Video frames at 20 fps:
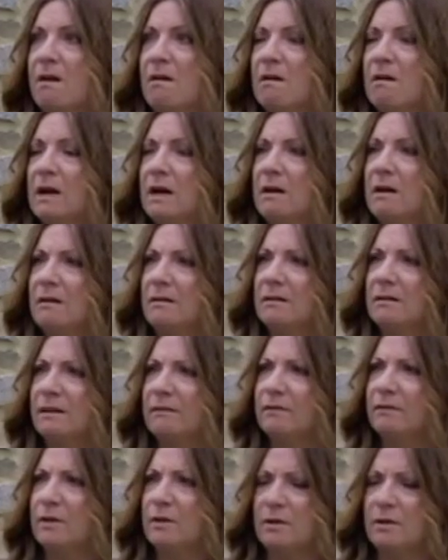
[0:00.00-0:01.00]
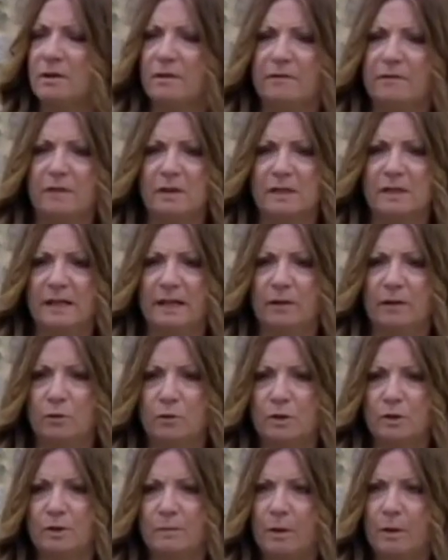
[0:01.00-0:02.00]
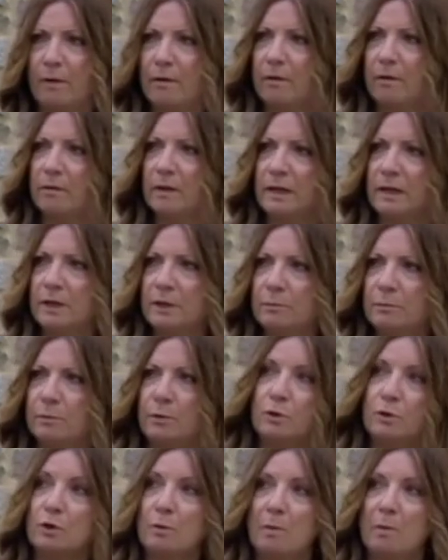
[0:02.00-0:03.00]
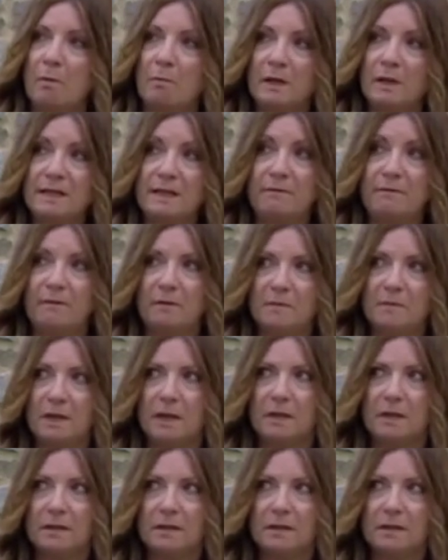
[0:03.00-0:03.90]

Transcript: Oh, I can't. I've got a first aid course tomorrow. I need to brush up on my defib